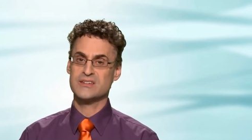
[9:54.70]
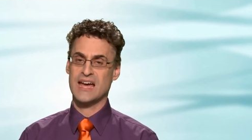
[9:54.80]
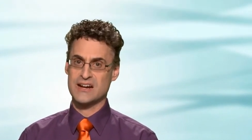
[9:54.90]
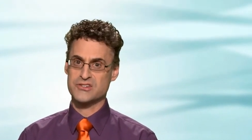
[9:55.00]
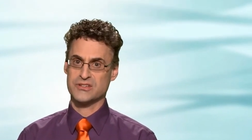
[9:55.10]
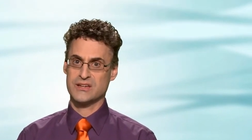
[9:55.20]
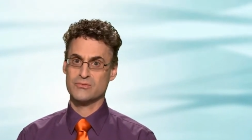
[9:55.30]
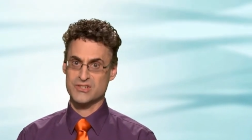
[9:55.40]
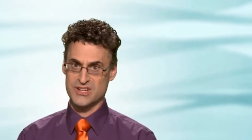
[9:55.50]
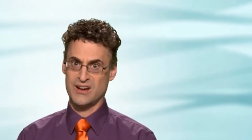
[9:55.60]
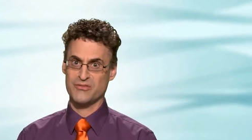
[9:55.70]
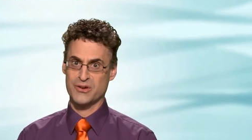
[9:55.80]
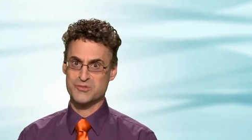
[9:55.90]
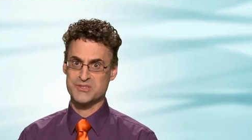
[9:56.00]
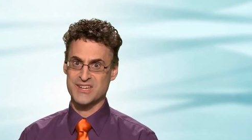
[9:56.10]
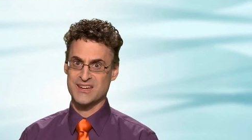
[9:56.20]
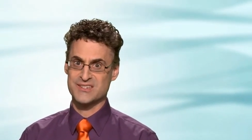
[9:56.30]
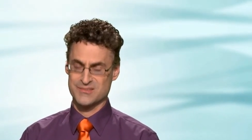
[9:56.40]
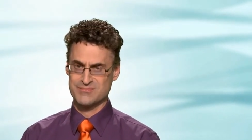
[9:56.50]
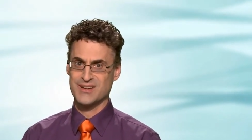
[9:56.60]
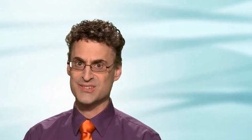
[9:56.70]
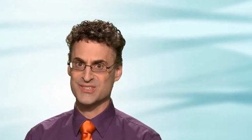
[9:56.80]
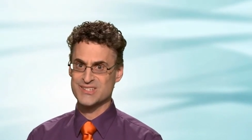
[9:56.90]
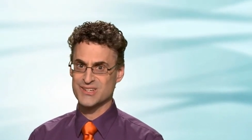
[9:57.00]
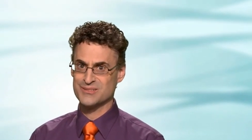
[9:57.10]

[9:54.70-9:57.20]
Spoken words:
to actually resolve those mistakes. I'll see you